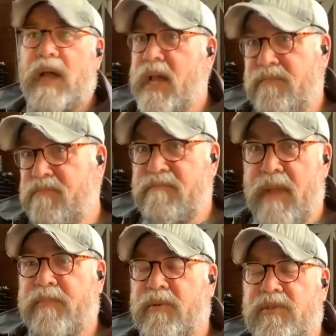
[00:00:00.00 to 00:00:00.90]
and
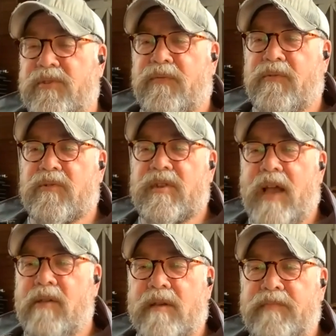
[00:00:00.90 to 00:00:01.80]
Maple's your first
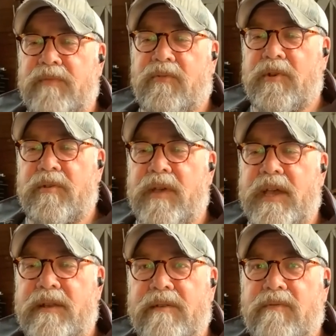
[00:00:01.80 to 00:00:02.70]
outlet before you
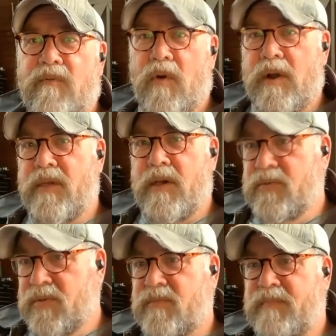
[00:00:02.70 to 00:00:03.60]
hit one of
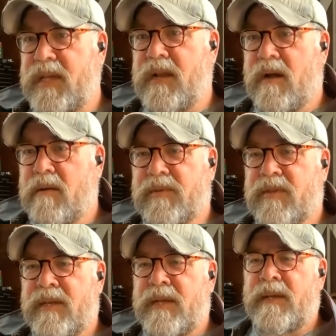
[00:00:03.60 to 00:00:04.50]
those speed humps.